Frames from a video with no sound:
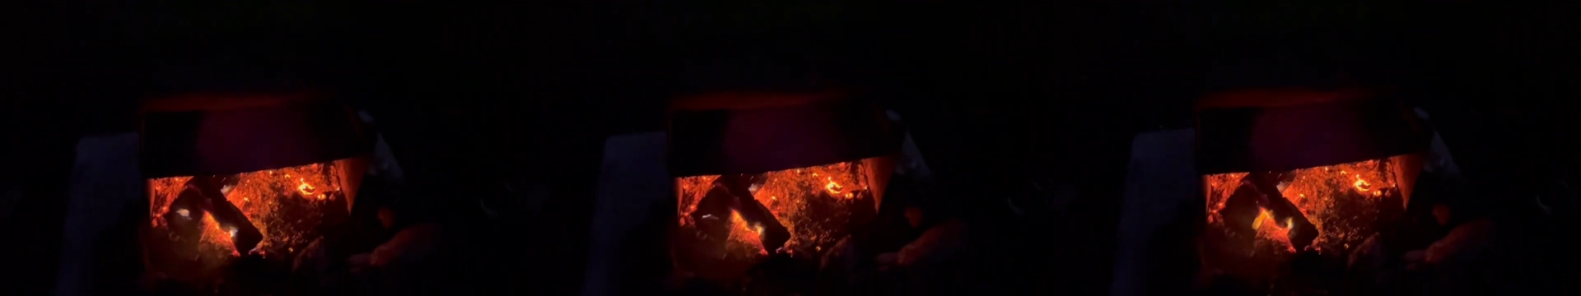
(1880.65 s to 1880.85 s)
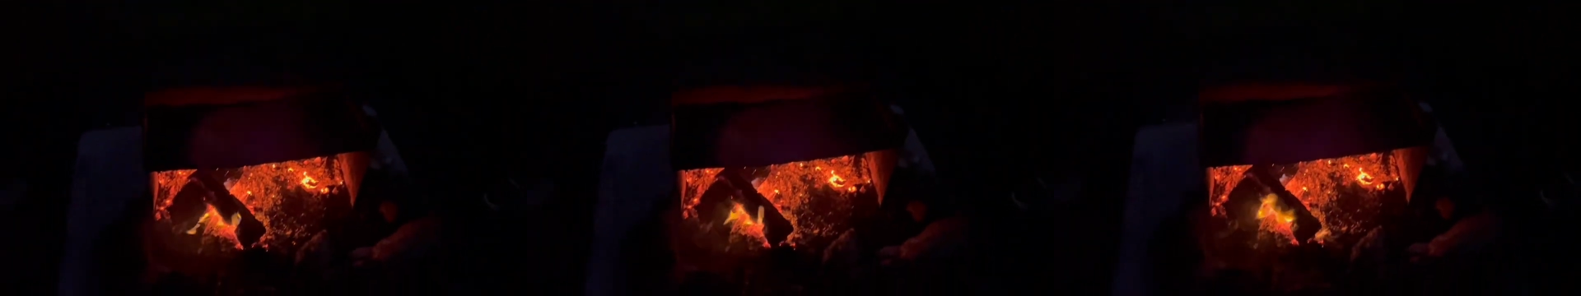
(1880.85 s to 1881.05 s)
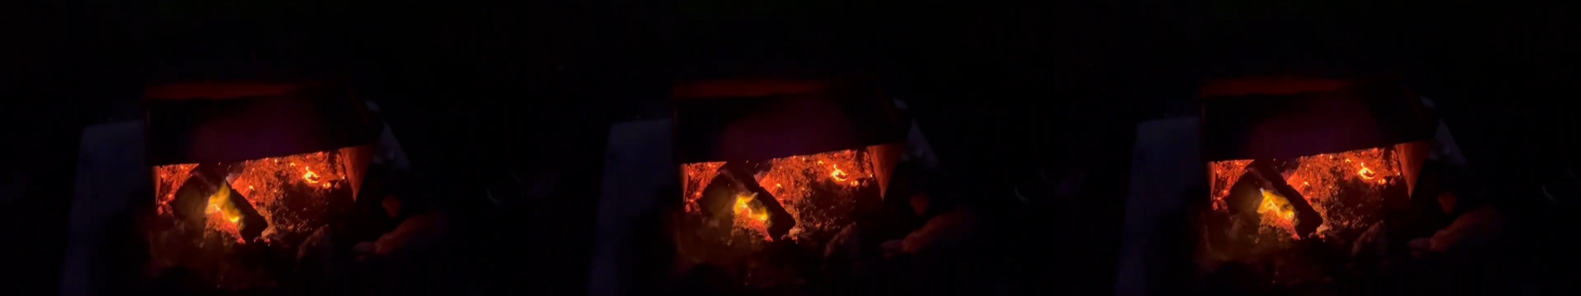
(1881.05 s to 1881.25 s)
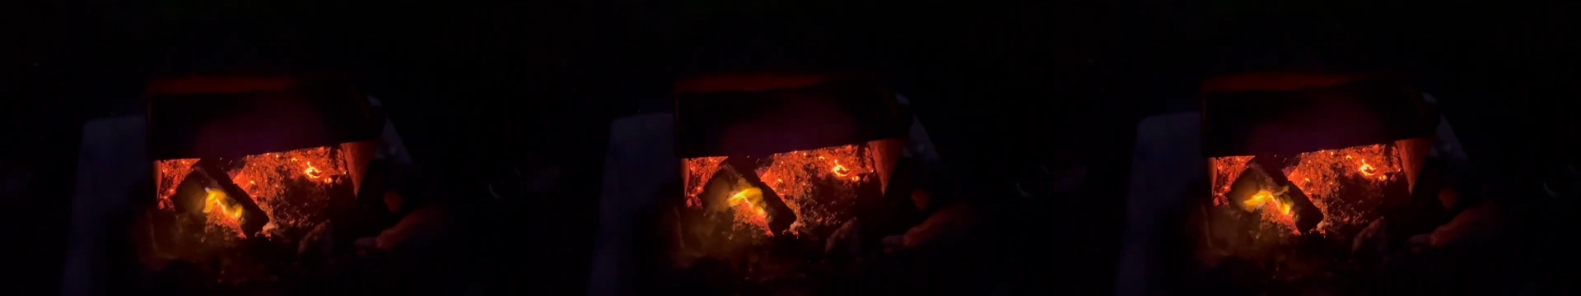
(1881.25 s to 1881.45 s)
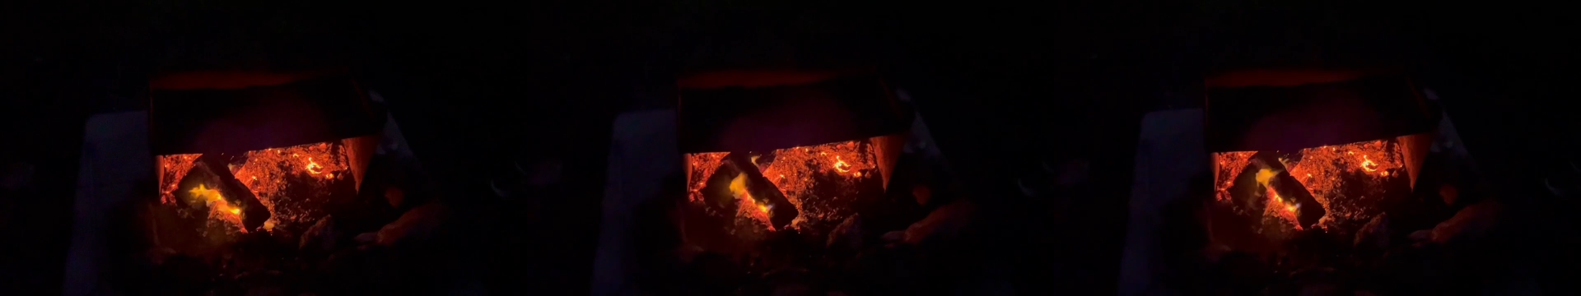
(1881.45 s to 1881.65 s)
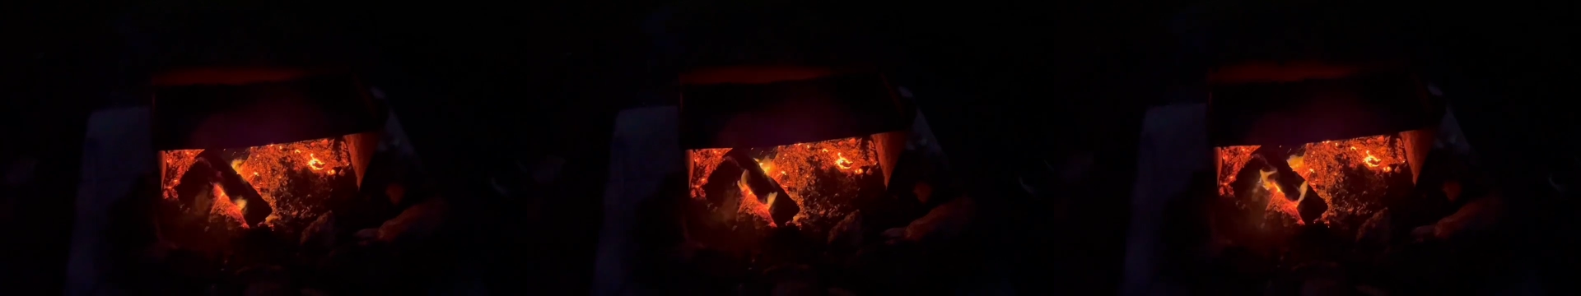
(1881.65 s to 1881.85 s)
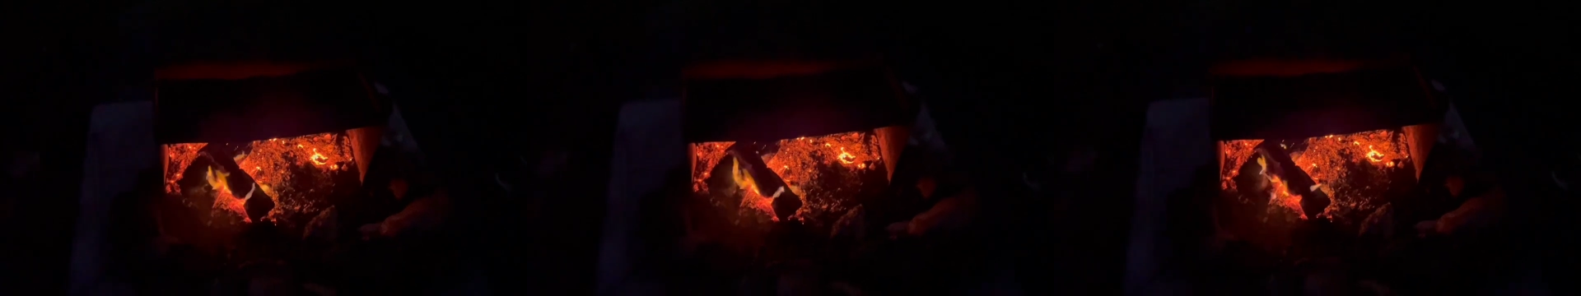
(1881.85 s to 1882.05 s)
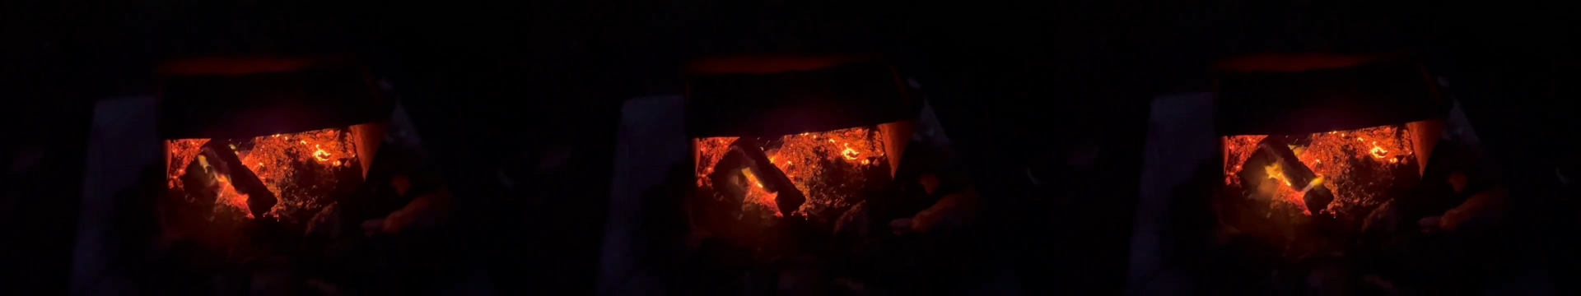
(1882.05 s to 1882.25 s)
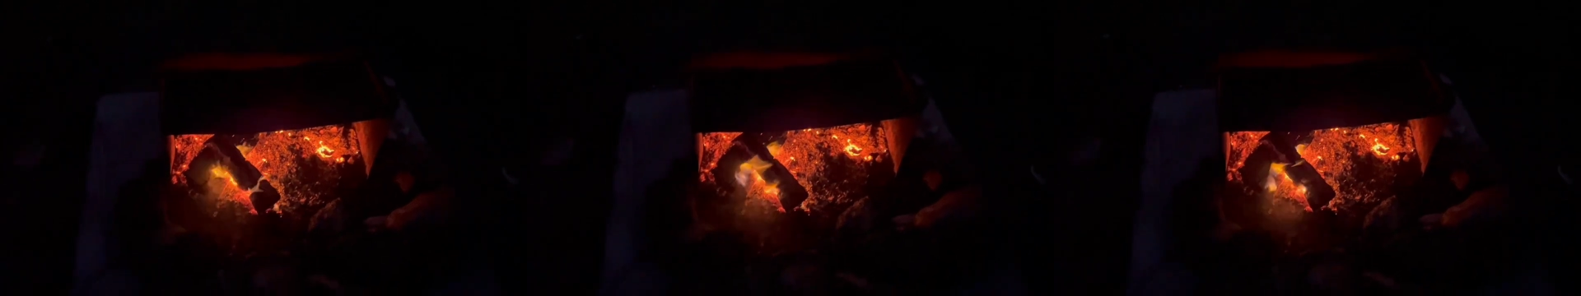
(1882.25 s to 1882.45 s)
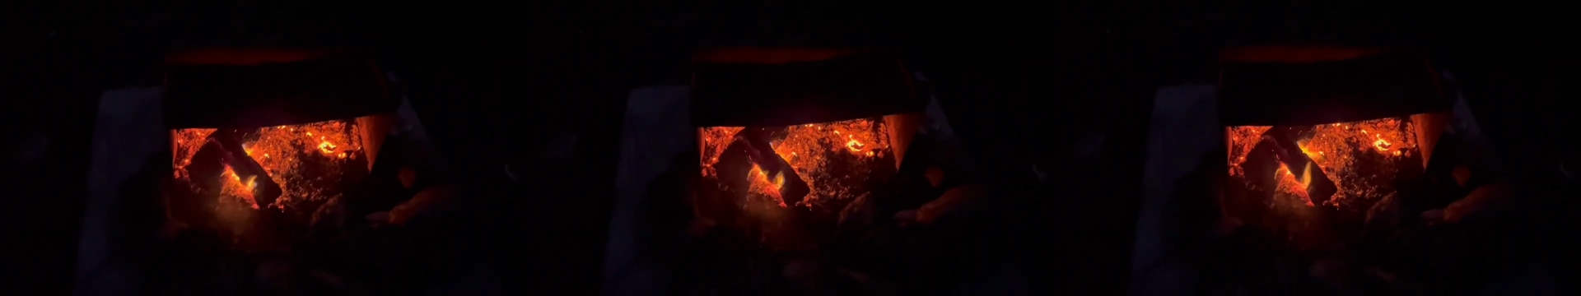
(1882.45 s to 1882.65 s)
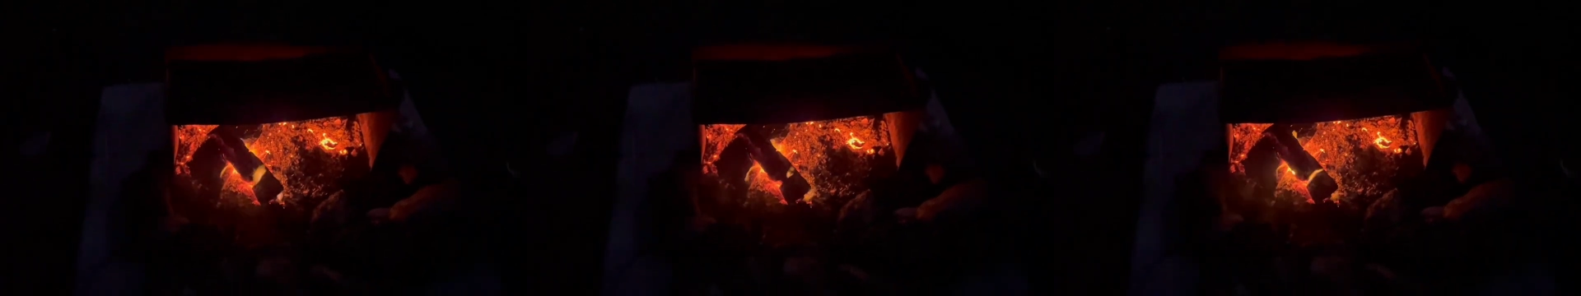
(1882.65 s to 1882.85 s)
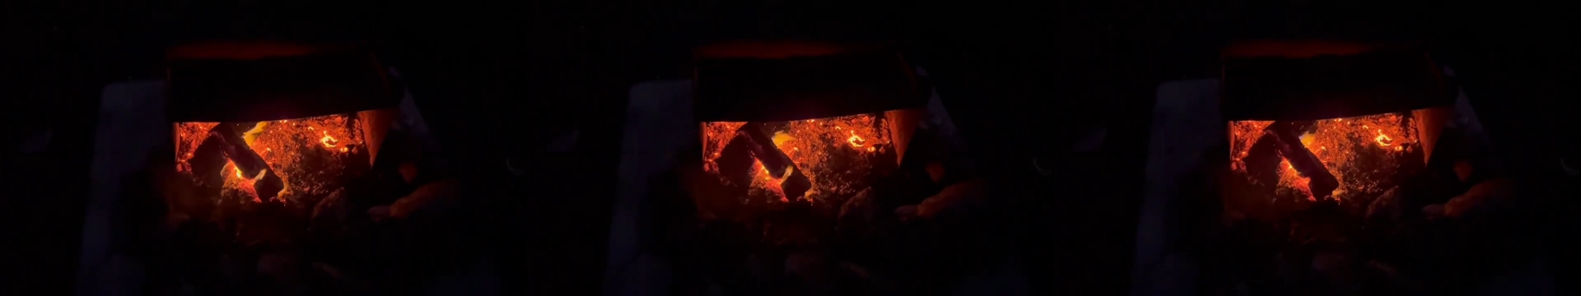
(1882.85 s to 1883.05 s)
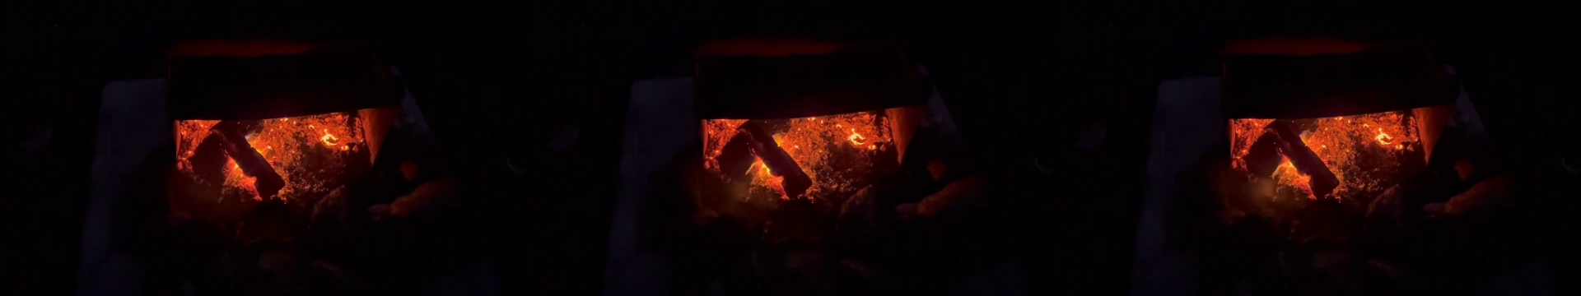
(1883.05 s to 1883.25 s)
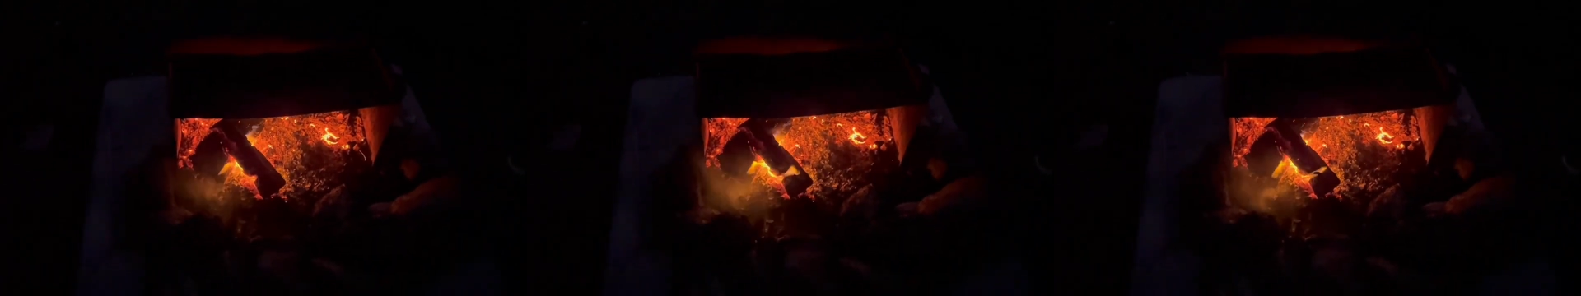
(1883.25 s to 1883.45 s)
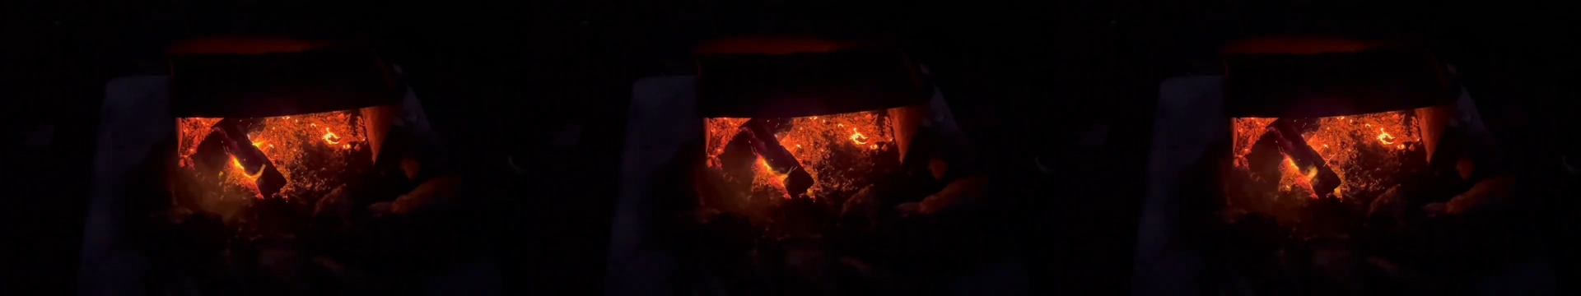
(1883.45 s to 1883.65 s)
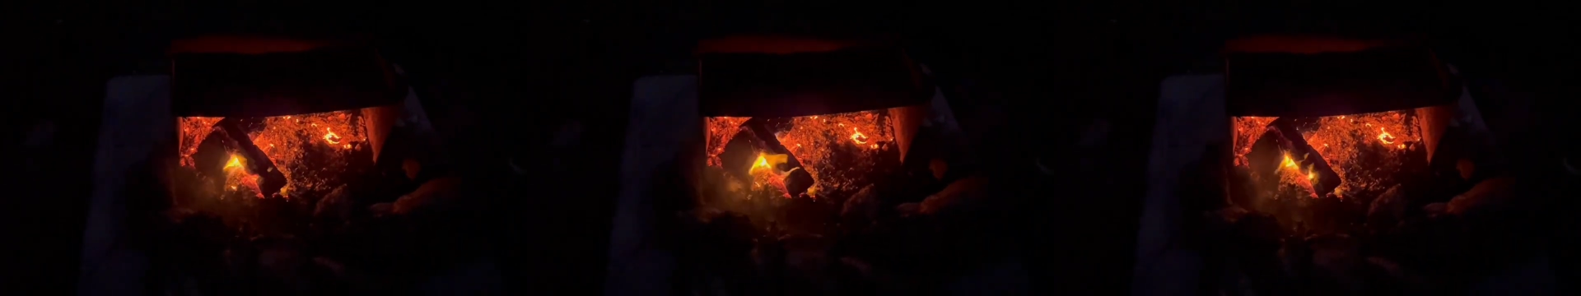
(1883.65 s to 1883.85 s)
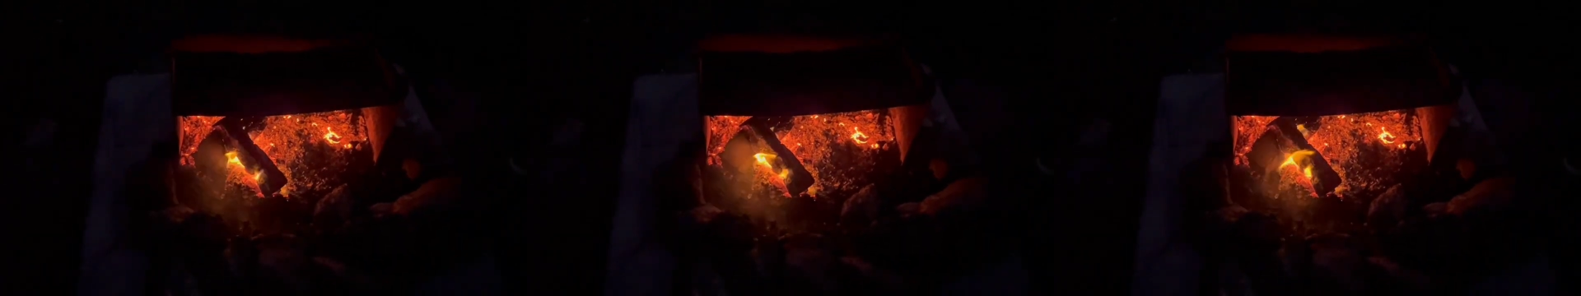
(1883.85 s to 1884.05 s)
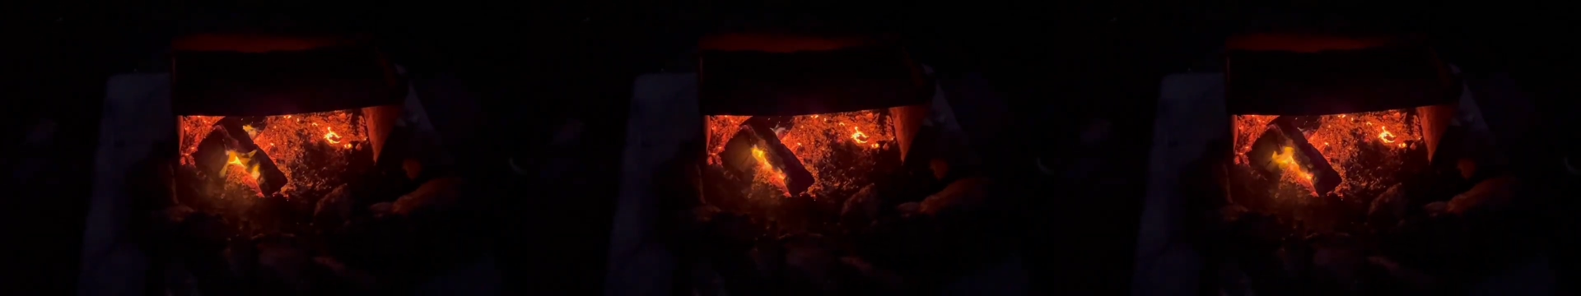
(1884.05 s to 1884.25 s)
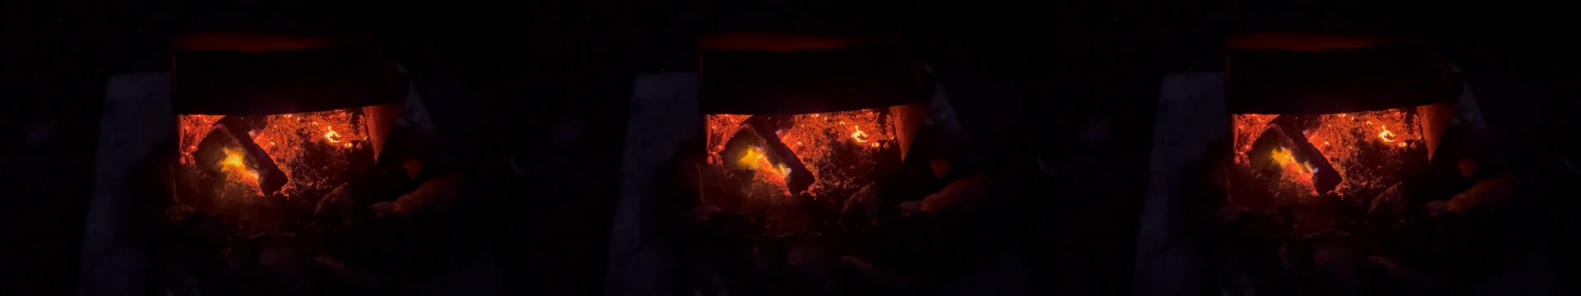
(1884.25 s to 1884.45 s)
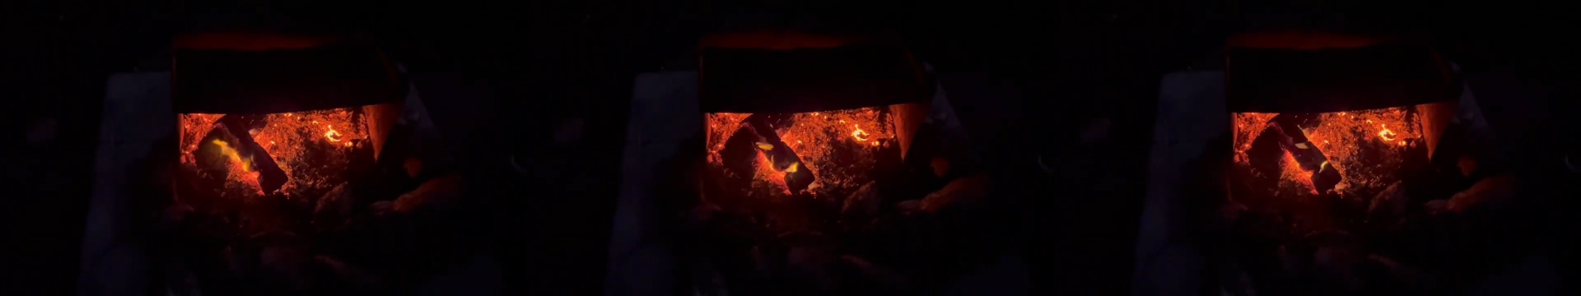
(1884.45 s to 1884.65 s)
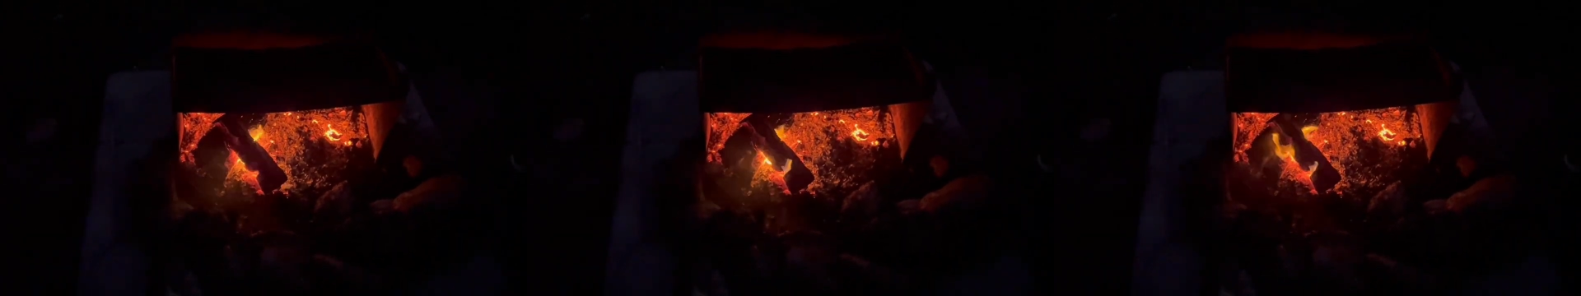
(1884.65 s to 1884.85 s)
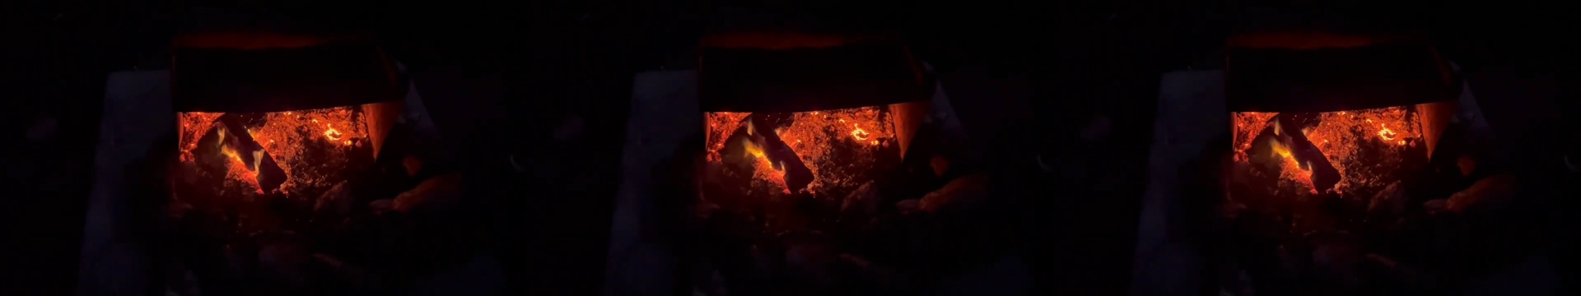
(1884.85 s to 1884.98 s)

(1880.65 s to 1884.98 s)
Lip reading: Nobody's mouth can be seen.